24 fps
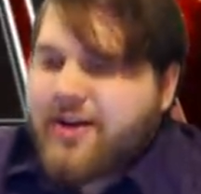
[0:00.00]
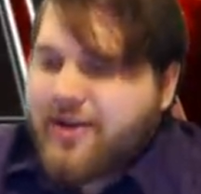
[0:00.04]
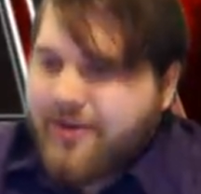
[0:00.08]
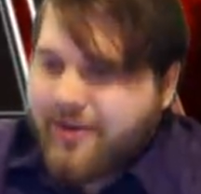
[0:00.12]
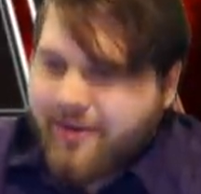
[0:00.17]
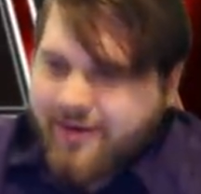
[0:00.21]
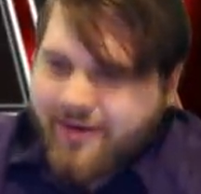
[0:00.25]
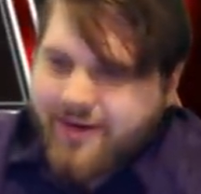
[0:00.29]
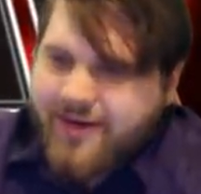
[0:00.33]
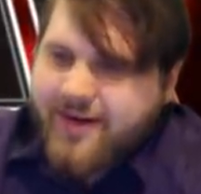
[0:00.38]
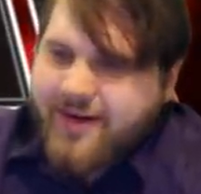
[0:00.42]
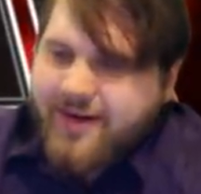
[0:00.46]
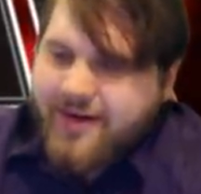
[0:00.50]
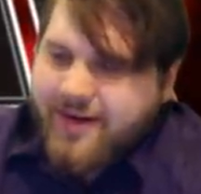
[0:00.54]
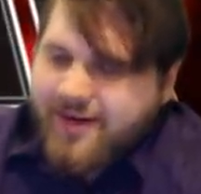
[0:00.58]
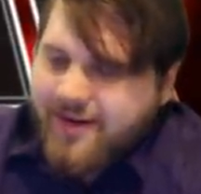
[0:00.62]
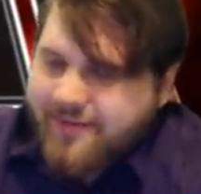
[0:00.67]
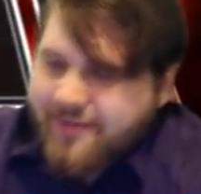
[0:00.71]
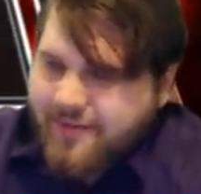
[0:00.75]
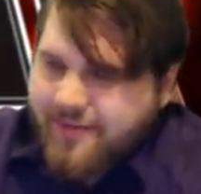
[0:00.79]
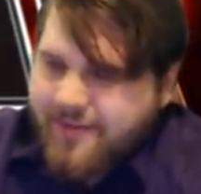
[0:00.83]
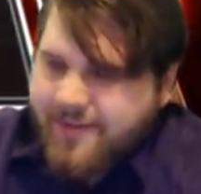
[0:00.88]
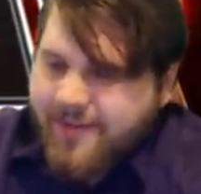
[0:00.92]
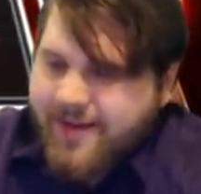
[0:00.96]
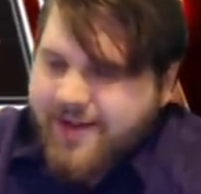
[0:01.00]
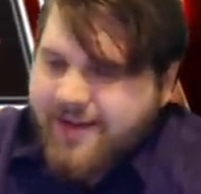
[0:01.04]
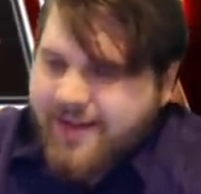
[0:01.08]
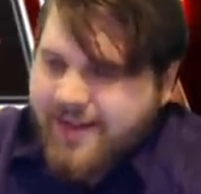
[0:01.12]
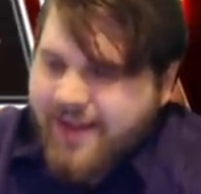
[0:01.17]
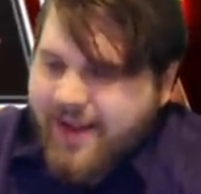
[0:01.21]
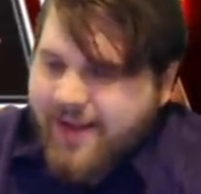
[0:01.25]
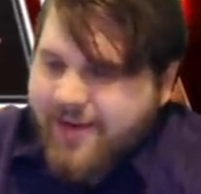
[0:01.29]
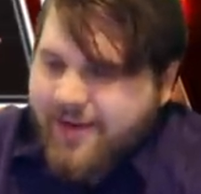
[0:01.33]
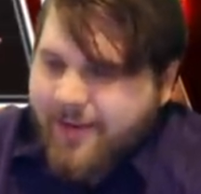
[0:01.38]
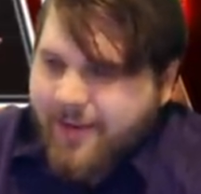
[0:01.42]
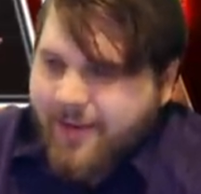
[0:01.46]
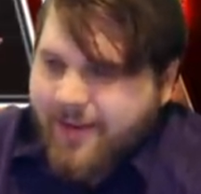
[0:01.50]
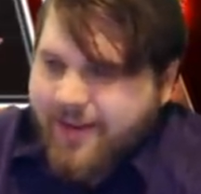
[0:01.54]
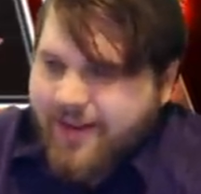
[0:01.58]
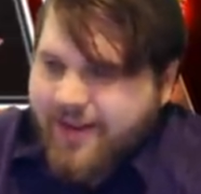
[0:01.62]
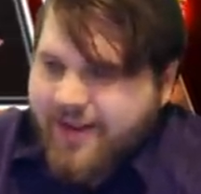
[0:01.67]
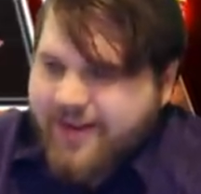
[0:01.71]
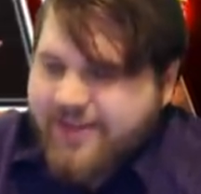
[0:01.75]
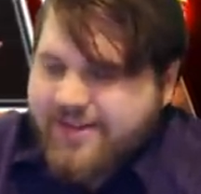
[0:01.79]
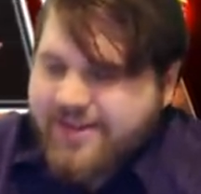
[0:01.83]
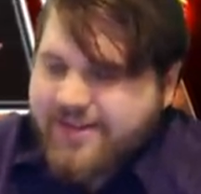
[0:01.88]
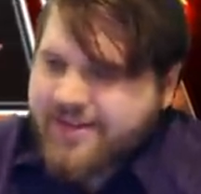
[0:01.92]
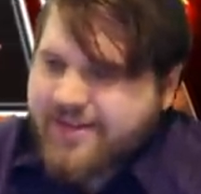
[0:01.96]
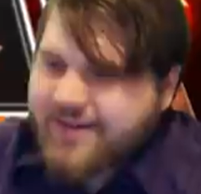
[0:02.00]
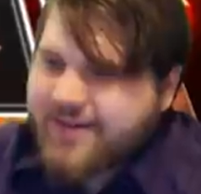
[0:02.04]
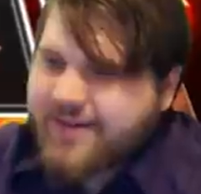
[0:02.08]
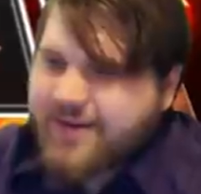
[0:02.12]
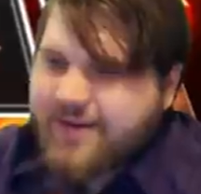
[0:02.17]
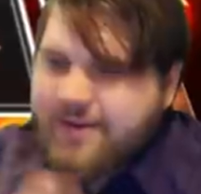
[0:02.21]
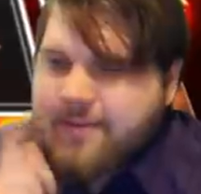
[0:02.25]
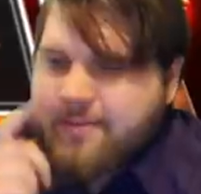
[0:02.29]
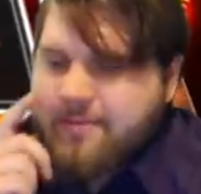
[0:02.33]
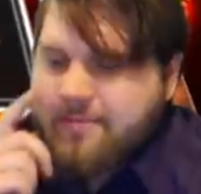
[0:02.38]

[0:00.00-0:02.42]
you for making that correlation.